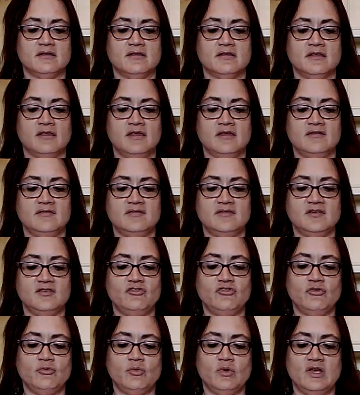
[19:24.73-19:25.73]
the
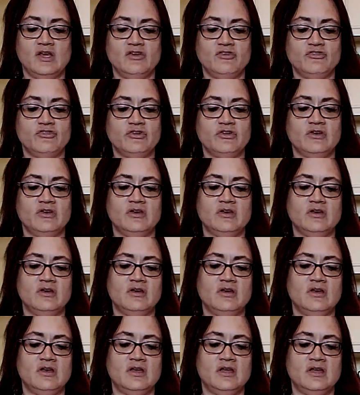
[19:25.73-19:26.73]

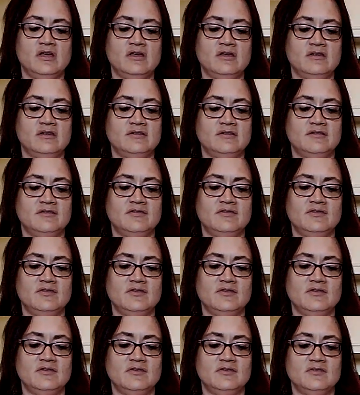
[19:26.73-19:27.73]
situation
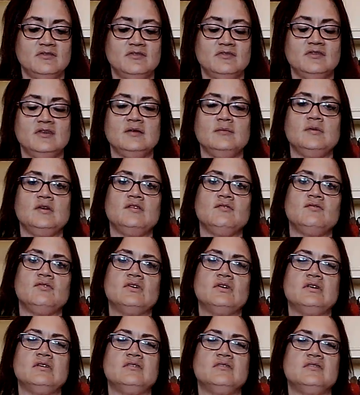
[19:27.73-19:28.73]
is seeming
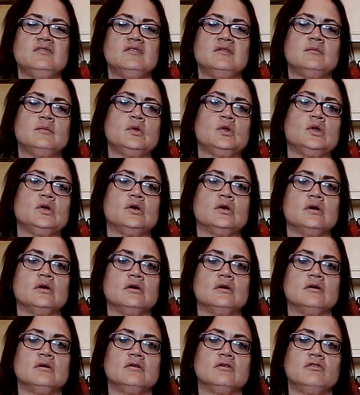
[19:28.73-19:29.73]
very
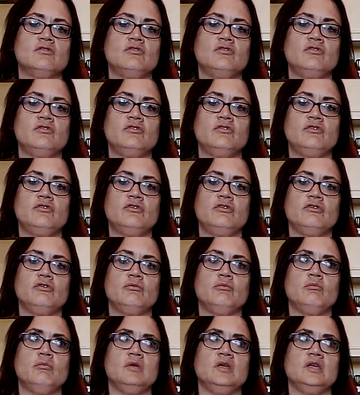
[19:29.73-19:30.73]
similar
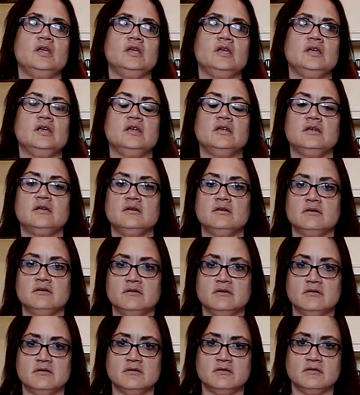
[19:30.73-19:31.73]
to me
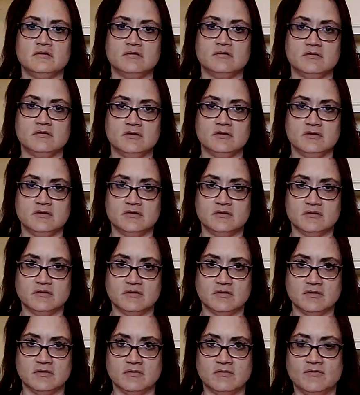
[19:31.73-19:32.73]

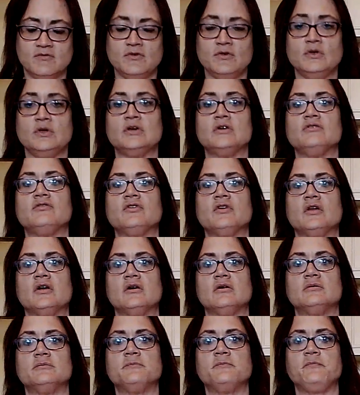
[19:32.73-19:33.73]
a few years
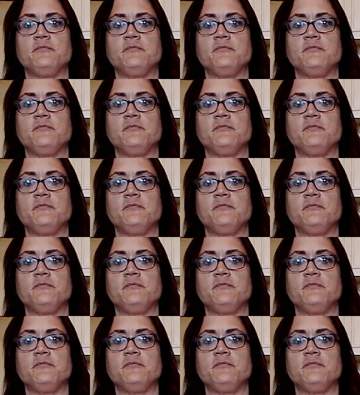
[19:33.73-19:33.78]
ago.